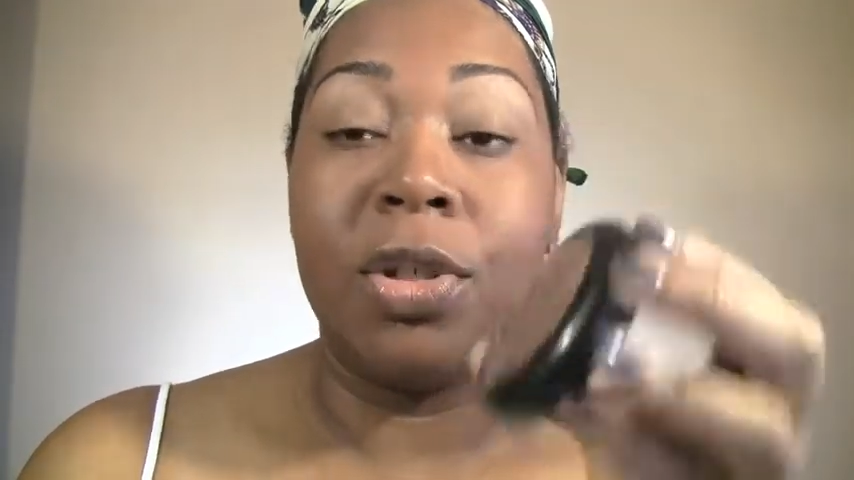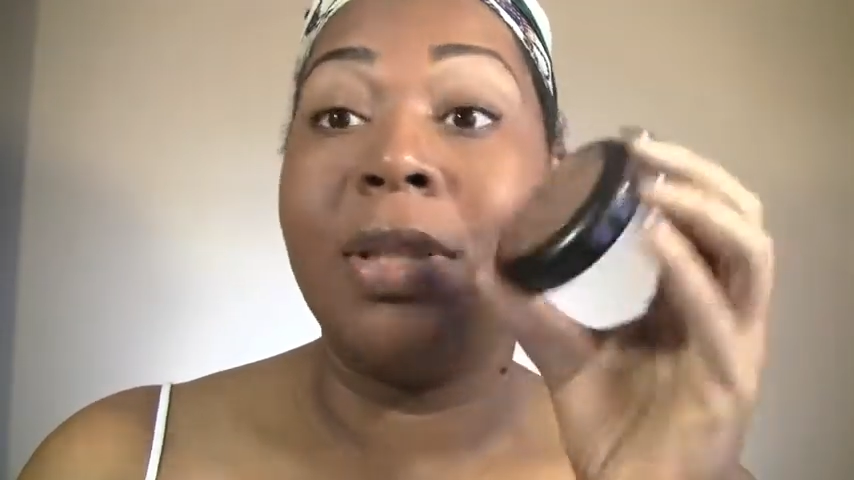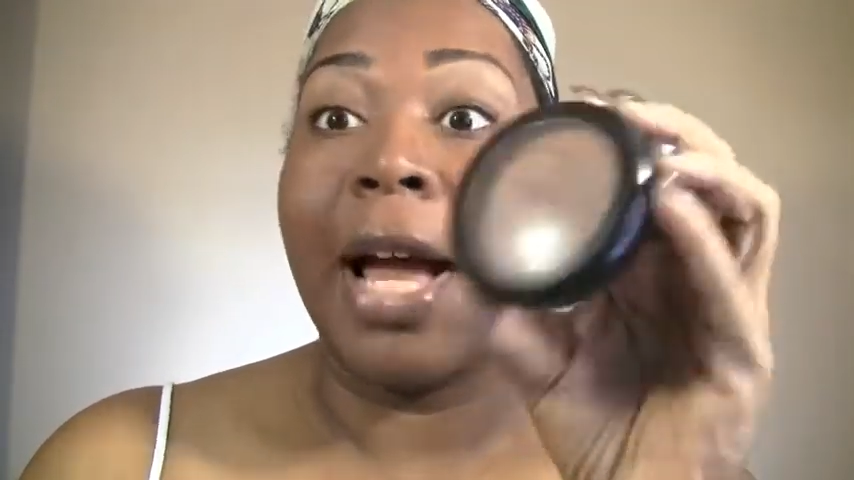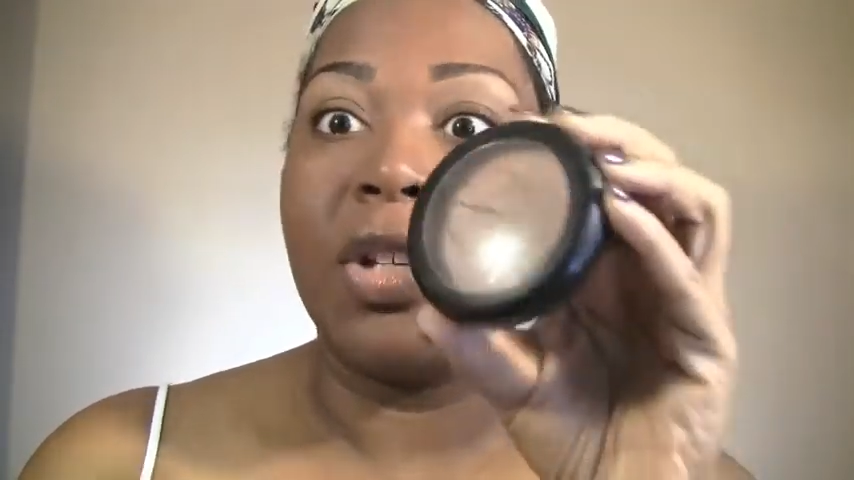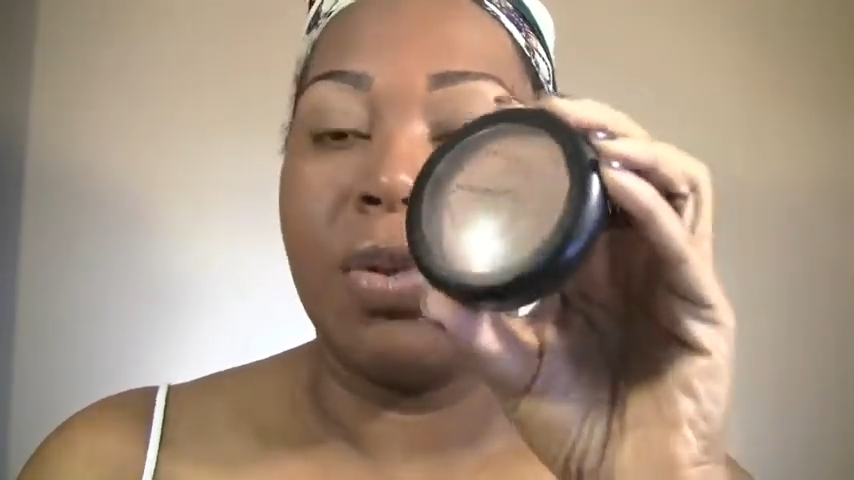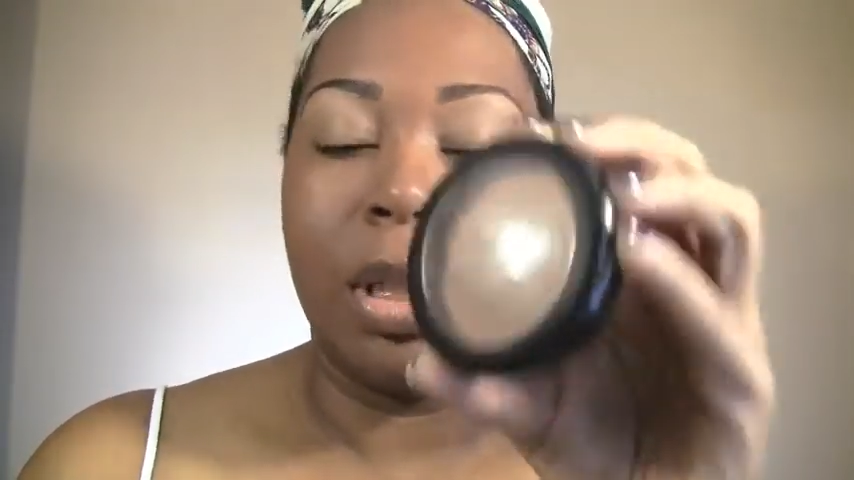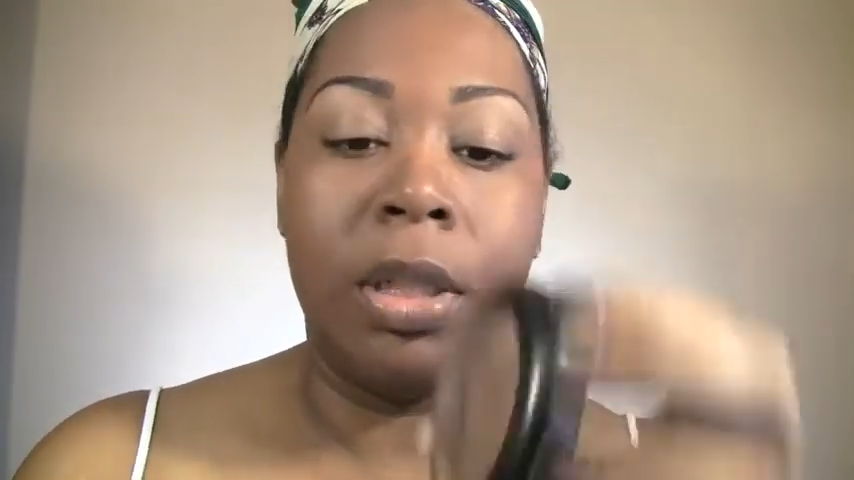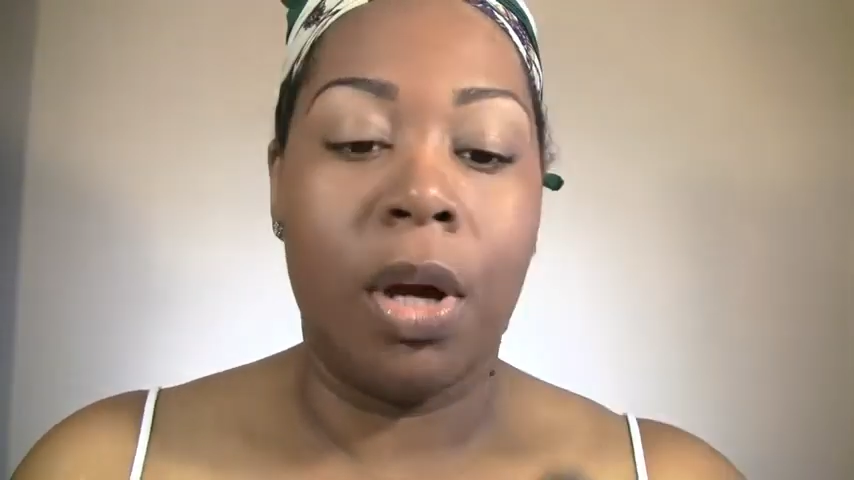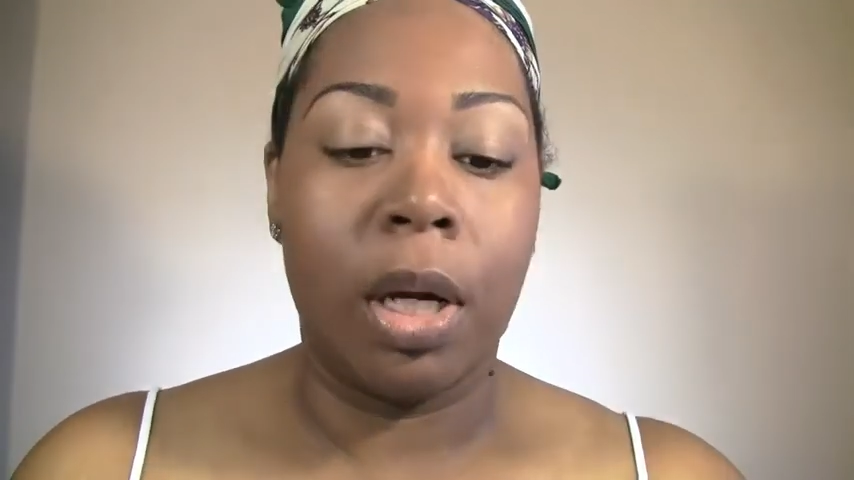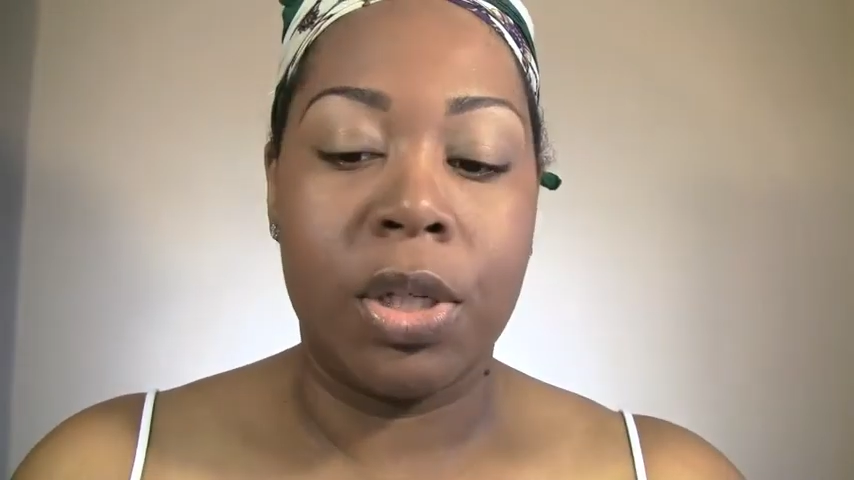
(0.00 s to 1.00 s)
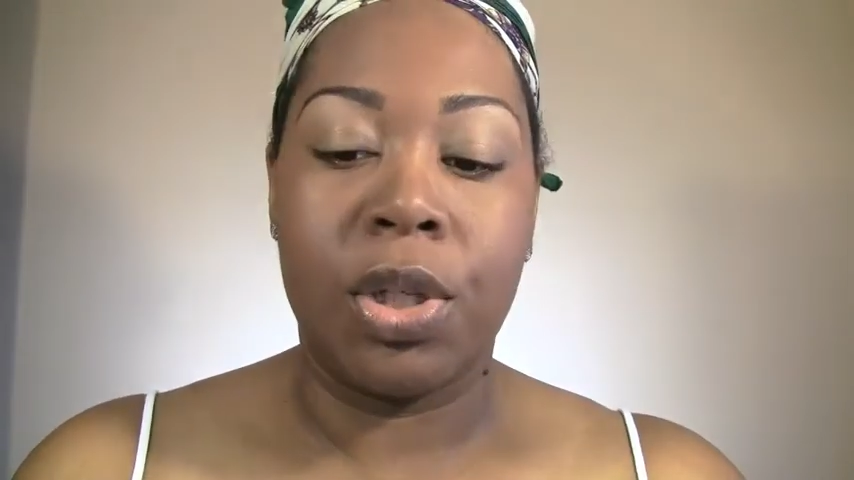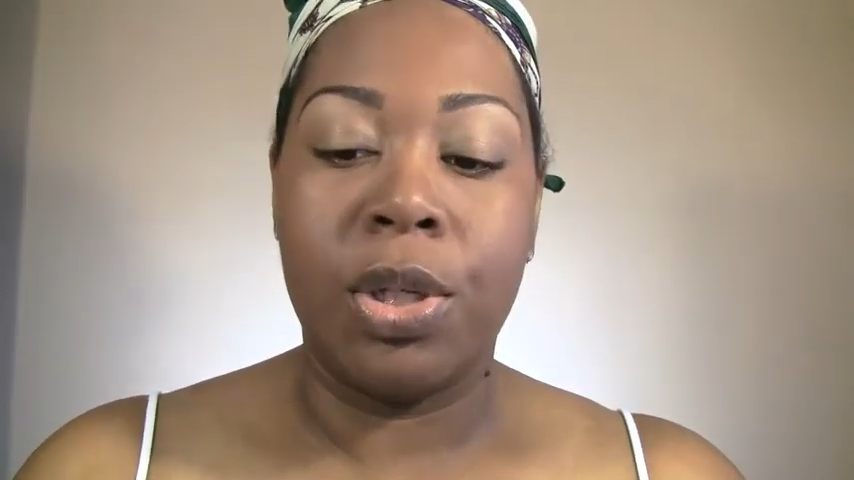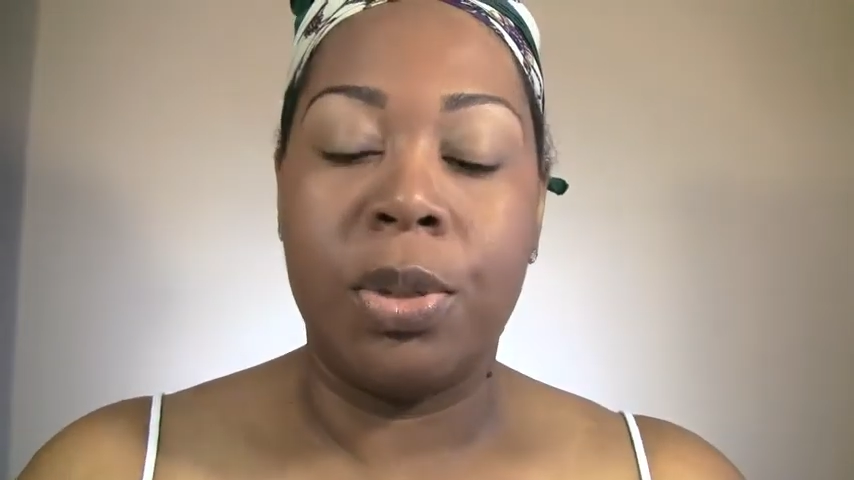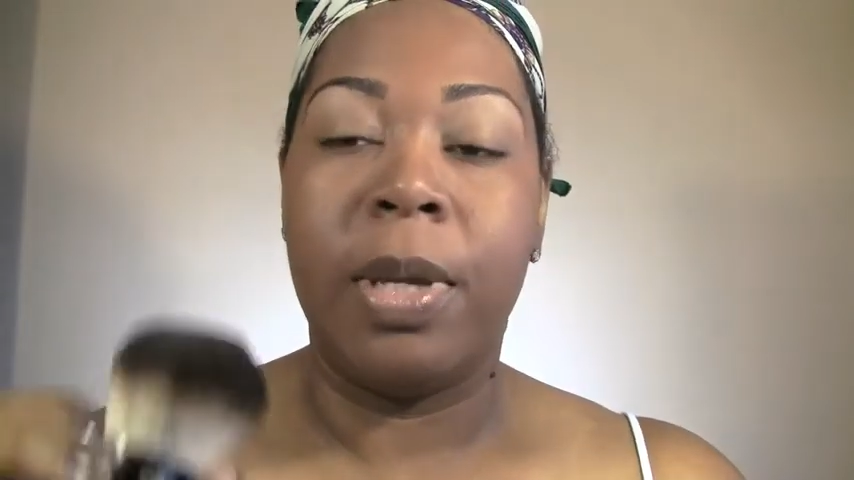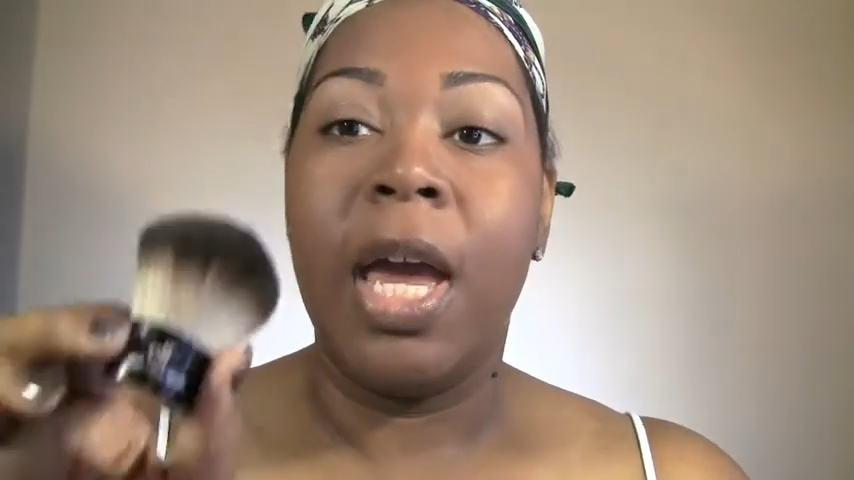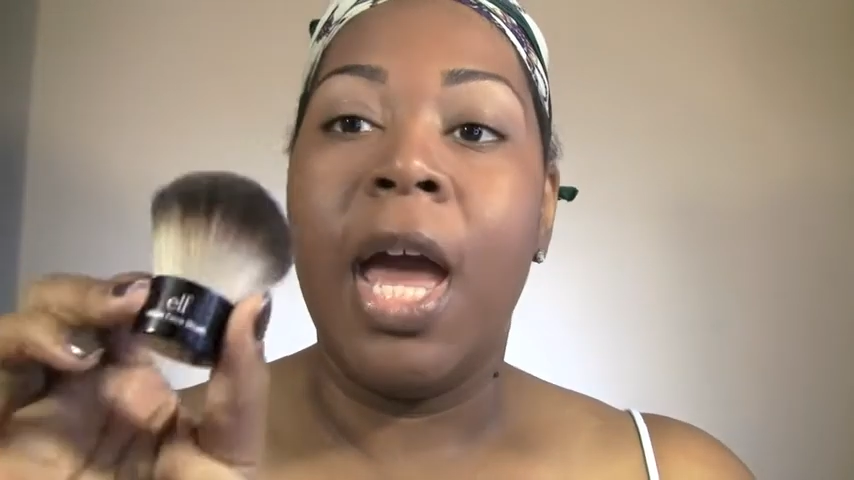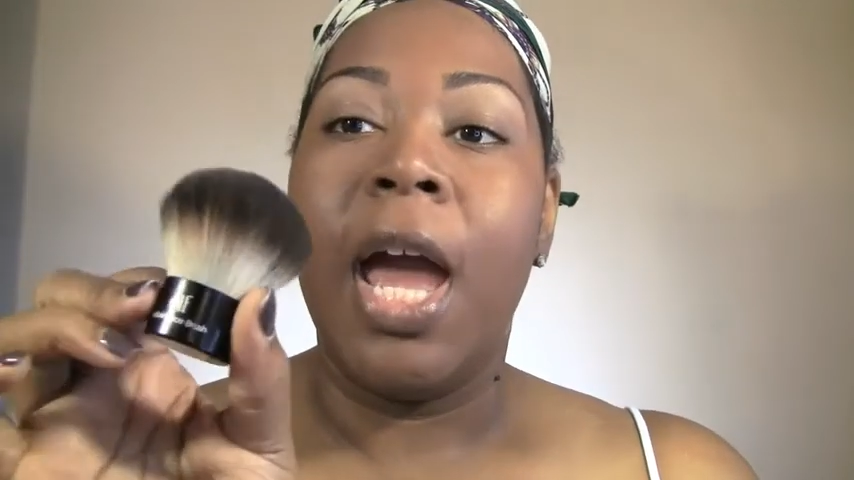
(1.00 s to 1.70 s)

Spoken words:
natural in dark, excuse me.